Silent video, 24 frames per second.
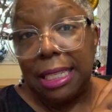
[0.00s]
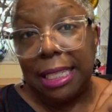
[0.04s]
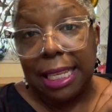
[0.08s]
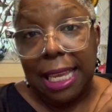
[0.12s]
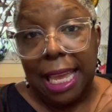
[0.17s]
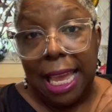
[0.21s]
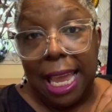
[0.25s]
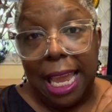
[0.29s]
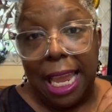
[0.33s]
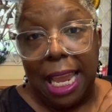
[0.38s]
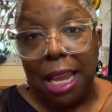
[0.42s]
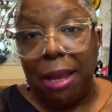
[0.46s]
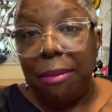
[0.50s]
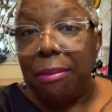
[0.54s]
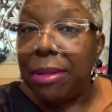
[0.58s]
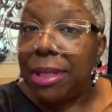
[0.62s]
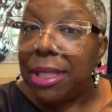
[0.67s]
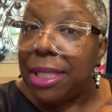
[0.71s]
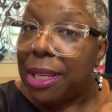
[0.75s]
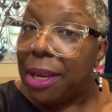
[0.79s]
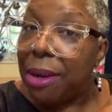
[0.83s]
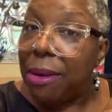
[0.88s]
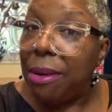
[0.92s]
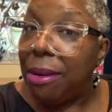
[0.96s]
came,
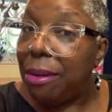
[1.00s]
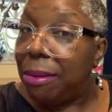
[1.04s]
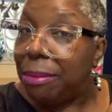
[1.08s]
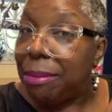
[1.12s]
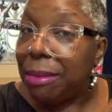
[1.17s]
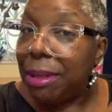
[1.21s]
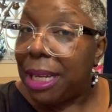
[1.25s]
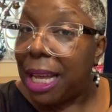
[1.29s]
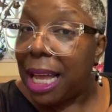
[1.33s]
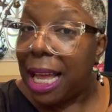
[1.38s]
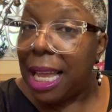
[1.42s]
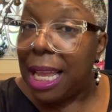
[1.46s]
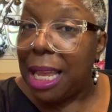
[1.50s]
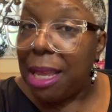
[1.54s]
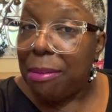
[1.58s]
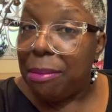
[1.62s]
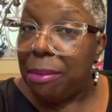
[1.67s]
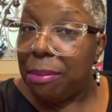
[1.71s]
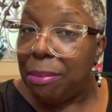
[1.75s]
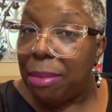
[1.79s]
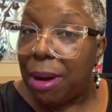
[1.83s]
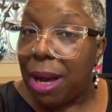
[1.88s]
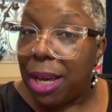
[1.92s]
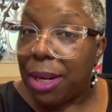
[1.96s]
so
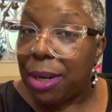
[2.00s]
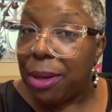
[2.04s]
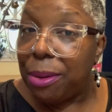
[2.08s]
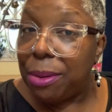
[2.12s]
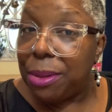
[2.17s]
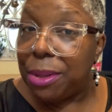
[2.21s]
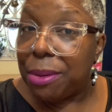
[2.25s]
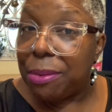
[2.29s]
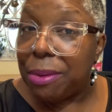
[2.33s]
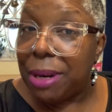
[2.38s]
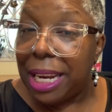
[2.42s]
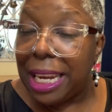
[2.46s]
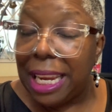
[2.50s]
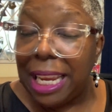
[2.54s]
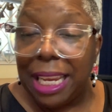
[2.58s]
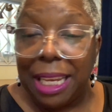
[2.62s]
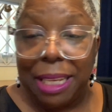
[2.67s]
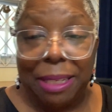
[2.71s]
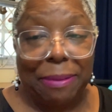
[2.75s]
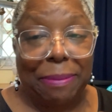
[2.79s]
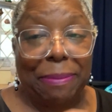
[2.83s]
I'm pot holder ready.